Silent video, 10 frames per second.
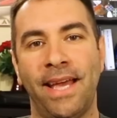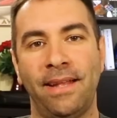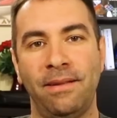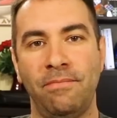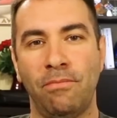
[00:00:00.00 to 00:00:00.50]

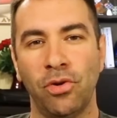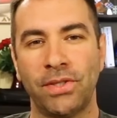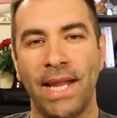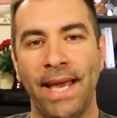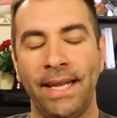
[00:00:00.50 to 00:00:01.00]
that
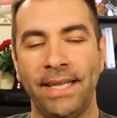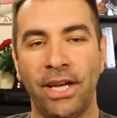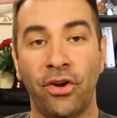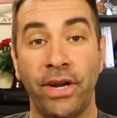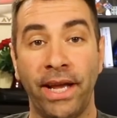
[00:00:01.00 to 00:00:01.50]
most likely
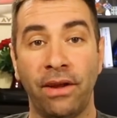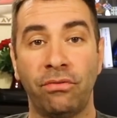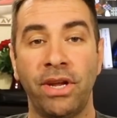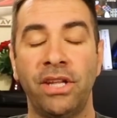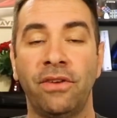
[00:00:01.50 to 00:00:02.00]
they're gonna get
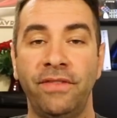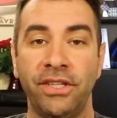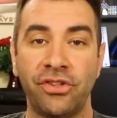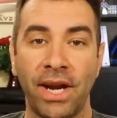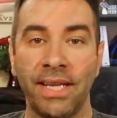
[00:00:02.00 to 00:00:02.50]
rid of
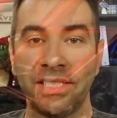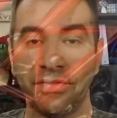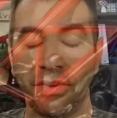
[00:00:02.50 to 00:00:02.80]
the trellis